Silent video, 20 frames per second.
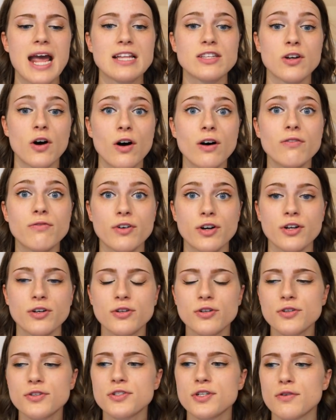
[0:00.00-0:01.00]
It's all
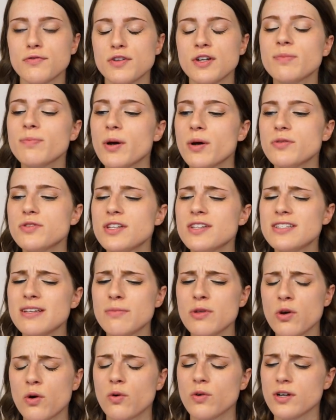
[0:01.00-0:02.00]
vertical. So if you're posting
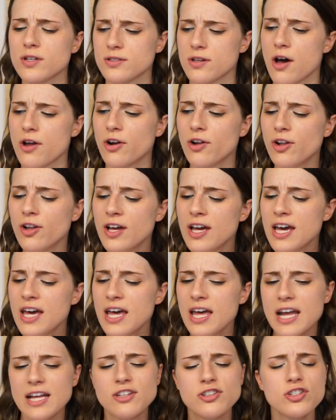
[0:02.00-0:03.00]
something horizontal,
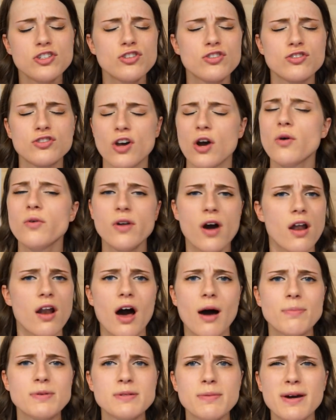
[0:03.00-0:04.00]
it's just so not
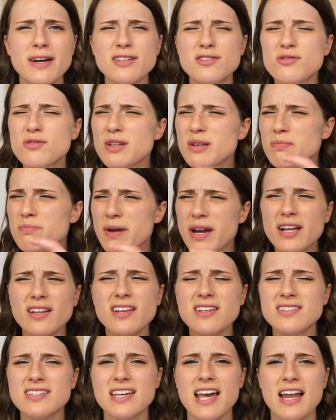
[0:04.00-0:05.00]
optimized. You can
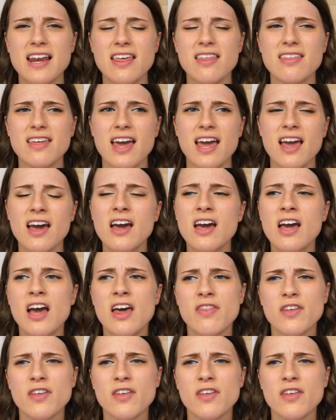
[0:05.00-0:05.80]
barely see anything.